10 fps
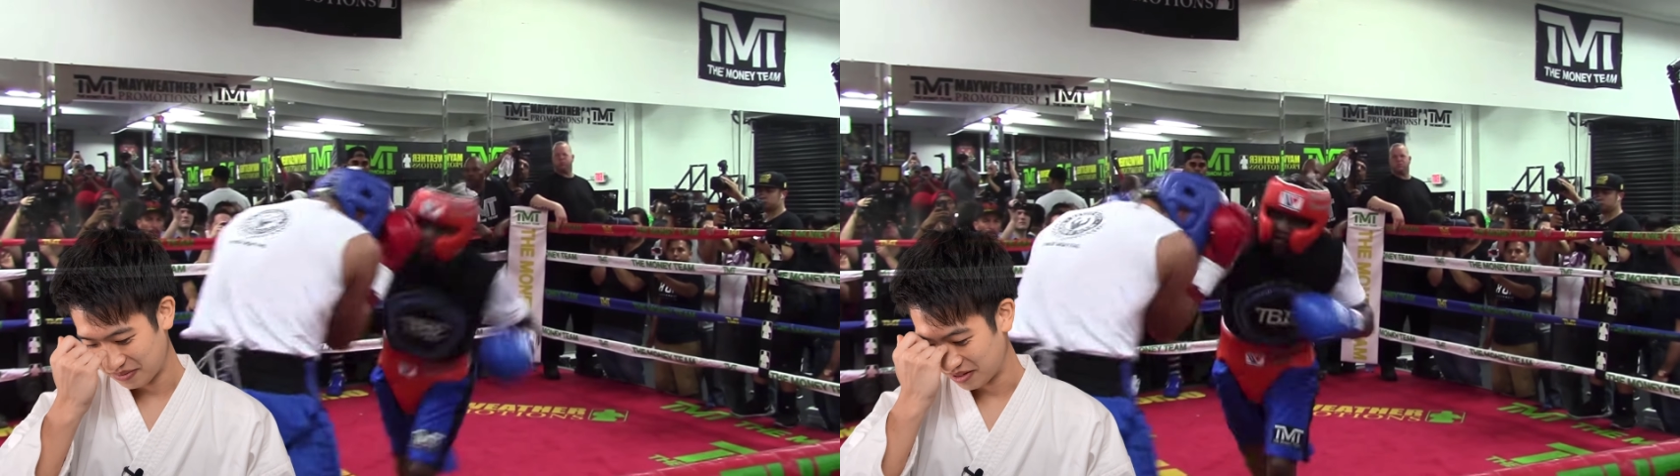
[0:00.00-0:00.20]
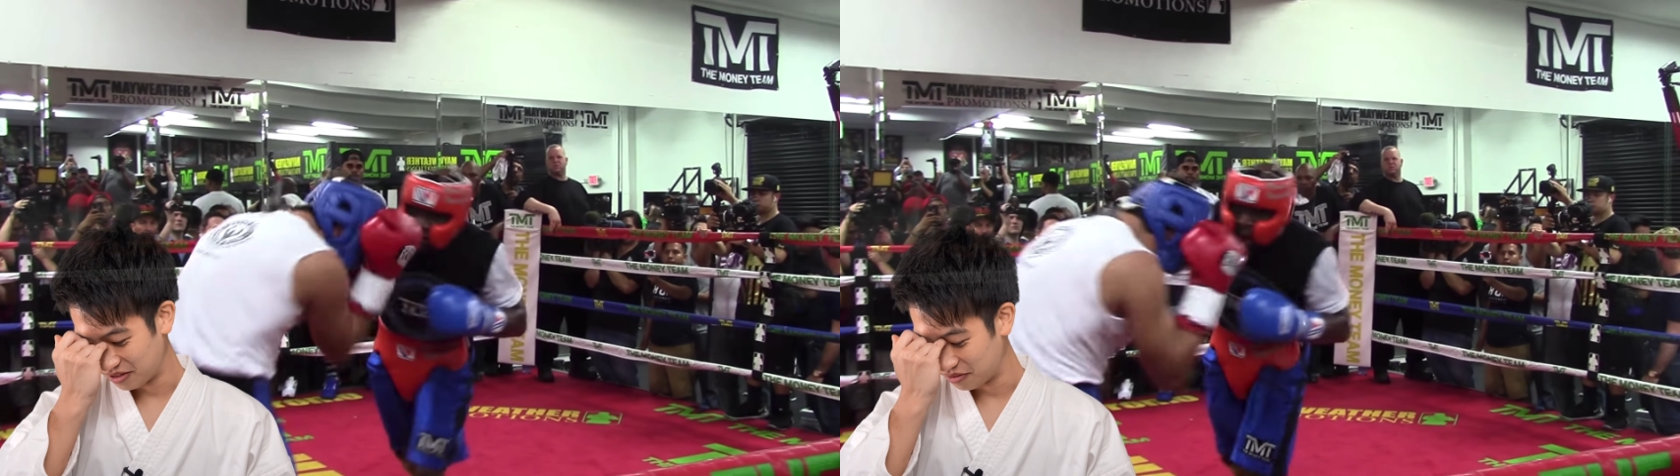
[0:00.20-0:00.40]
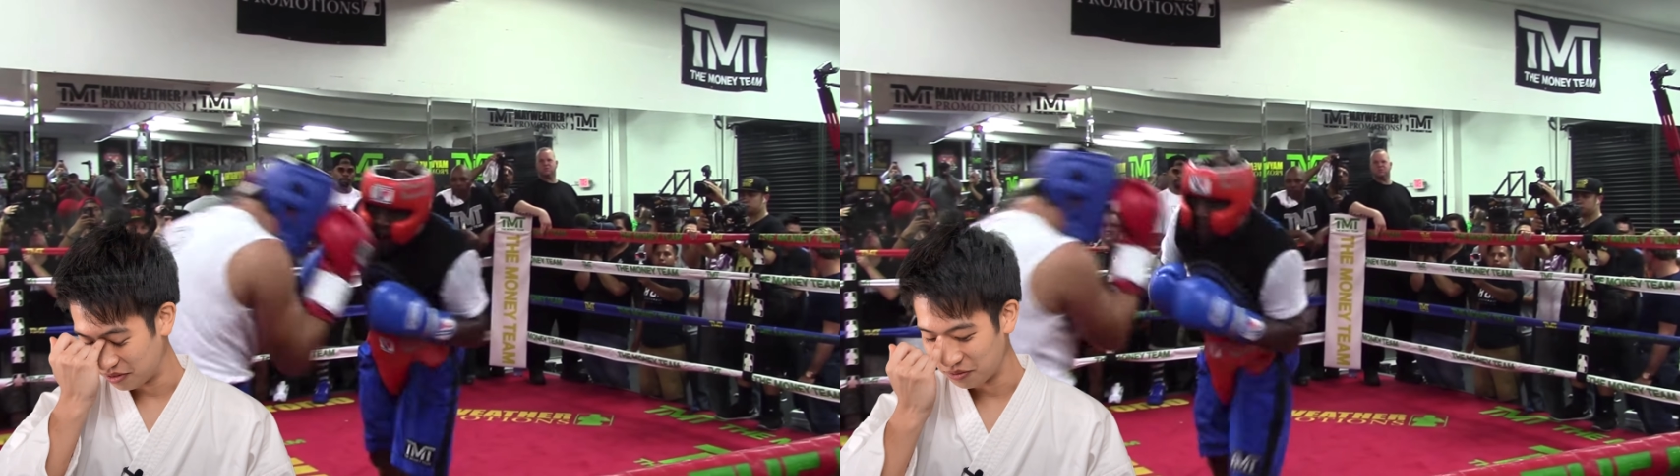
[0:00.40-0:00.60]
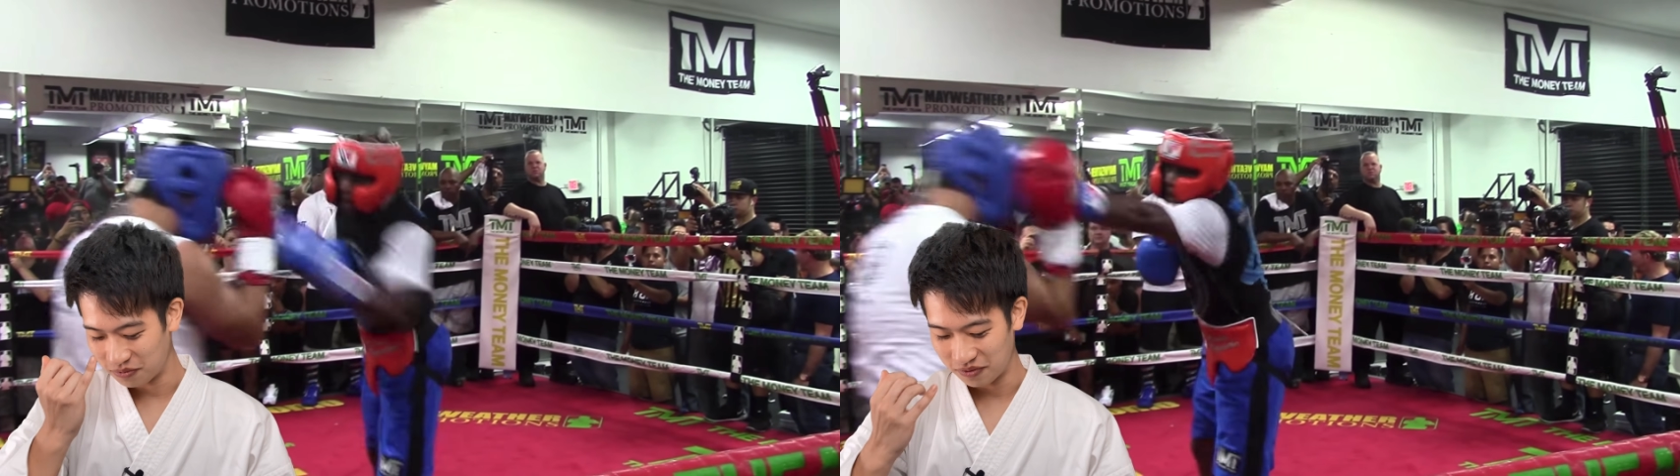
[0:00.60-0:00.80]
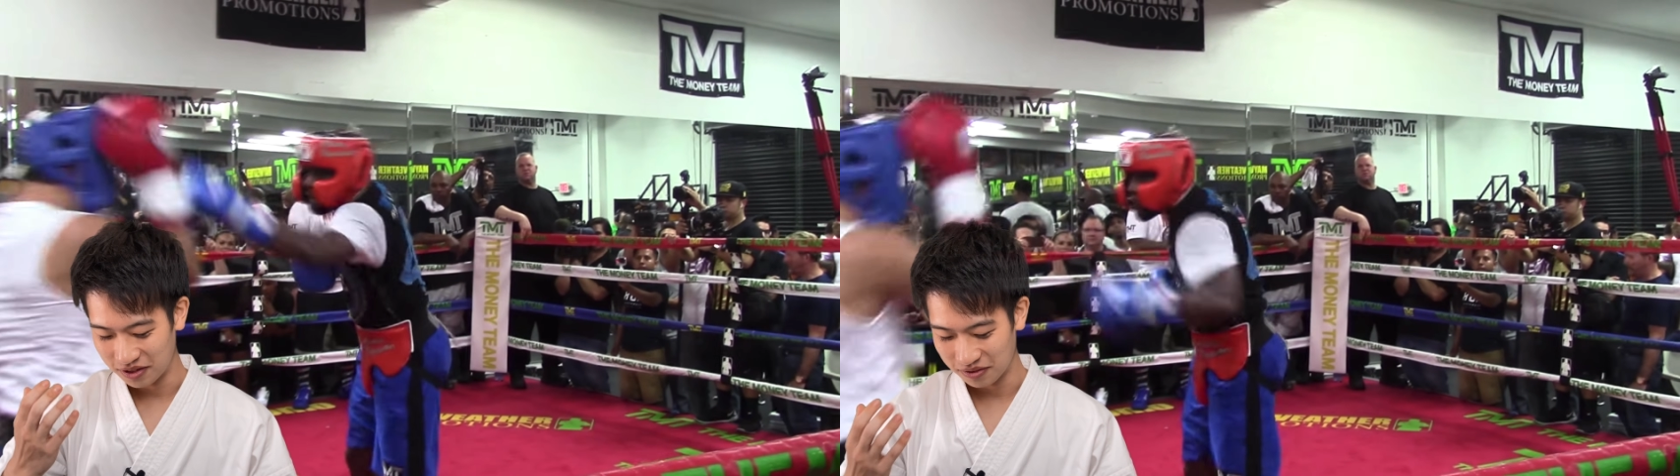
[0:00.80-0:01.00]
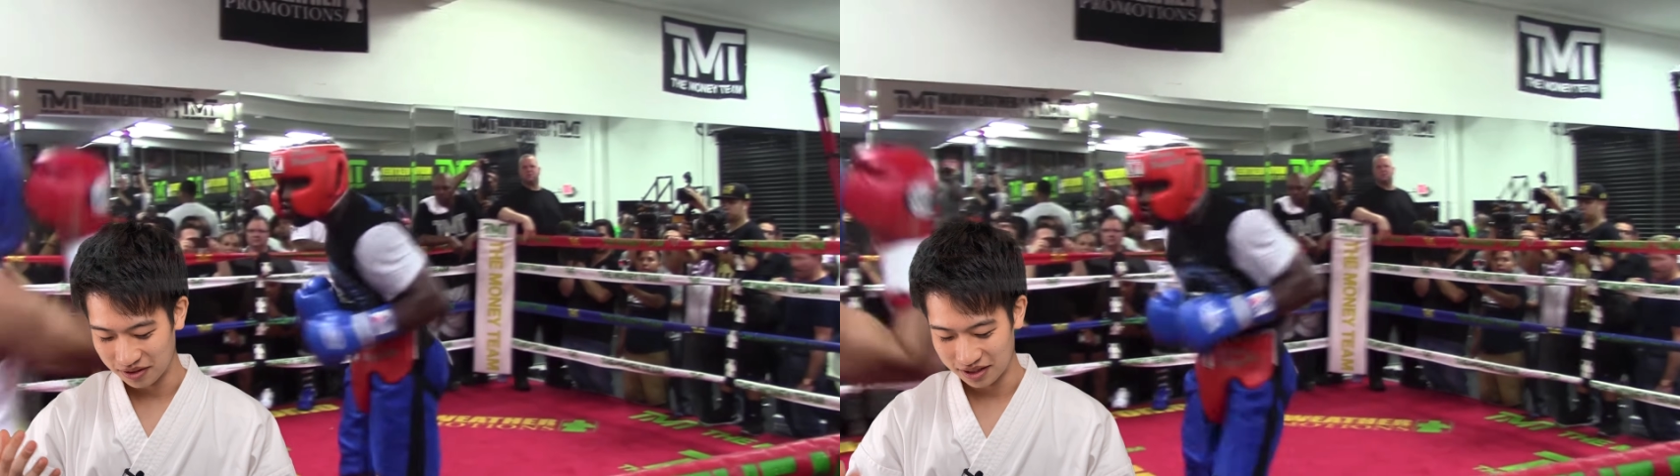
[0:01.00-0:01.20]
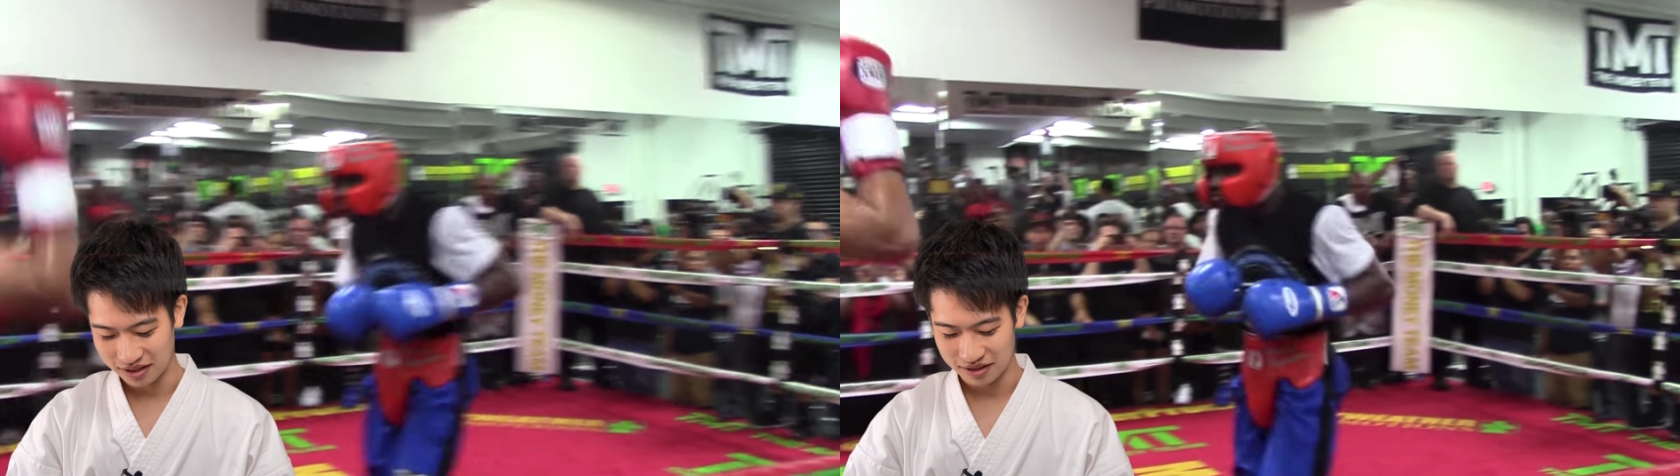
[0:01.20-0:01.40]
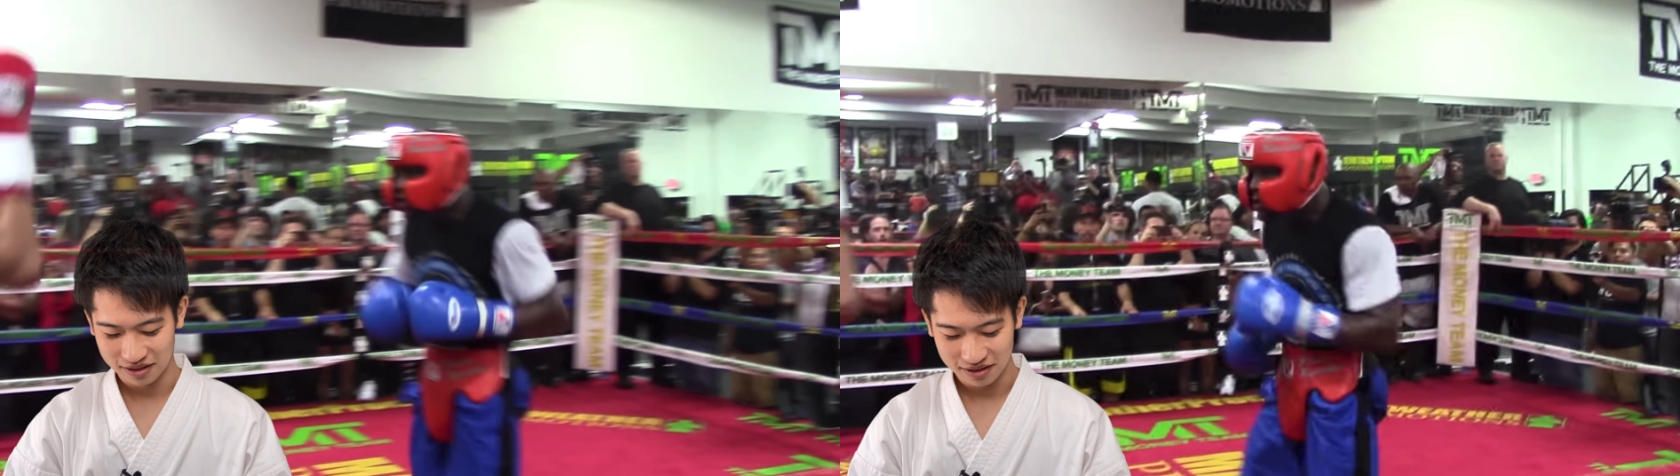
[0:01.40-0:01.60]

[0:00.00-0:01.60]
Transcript: you feel the